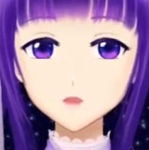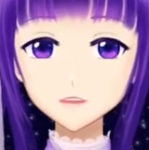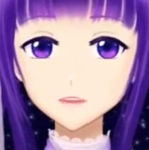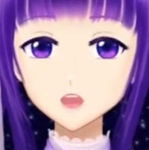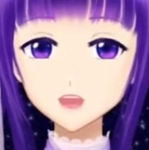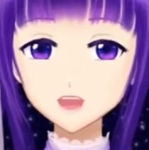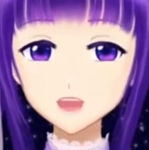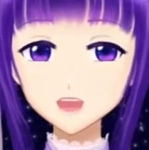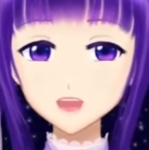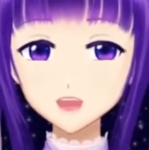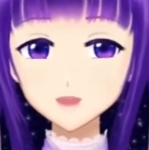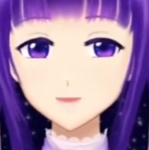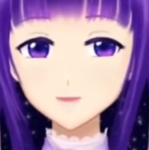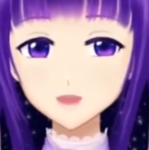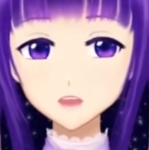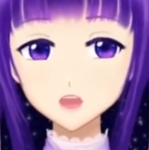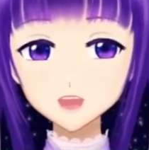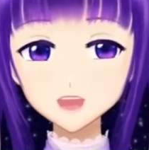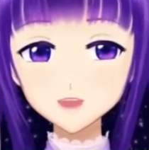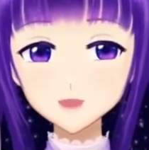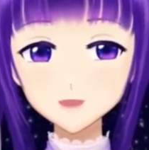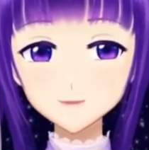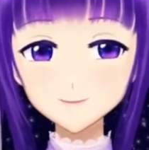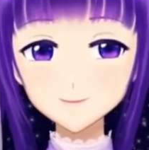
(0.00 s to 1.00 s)
comes in.
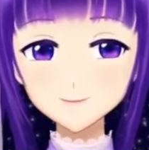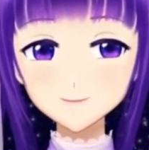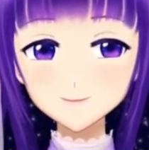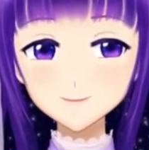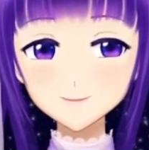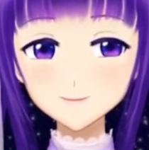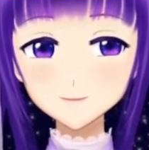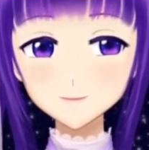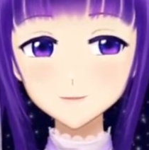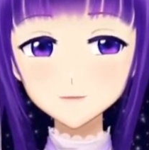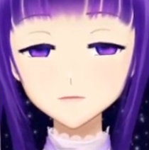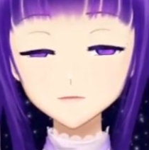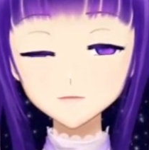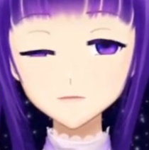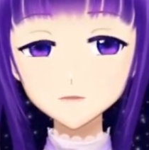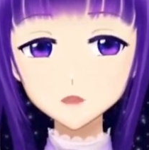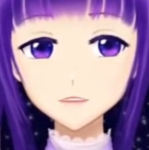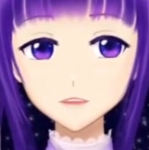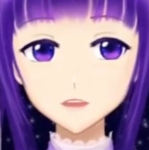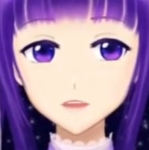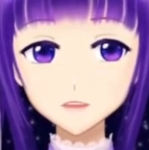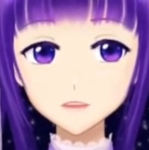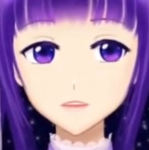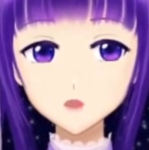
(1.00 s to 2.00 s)

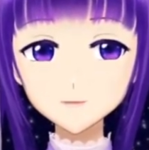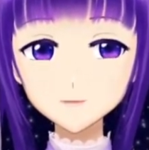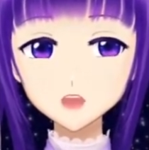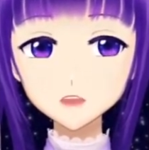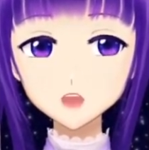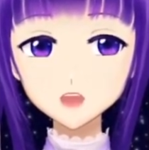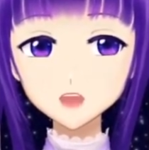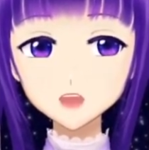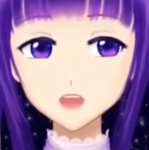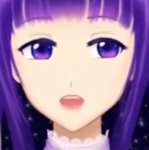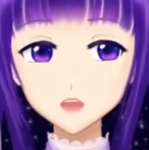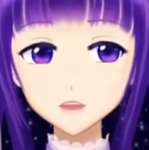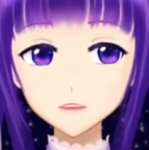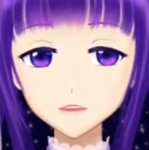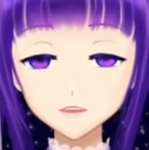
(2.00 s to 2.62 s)
OBS is a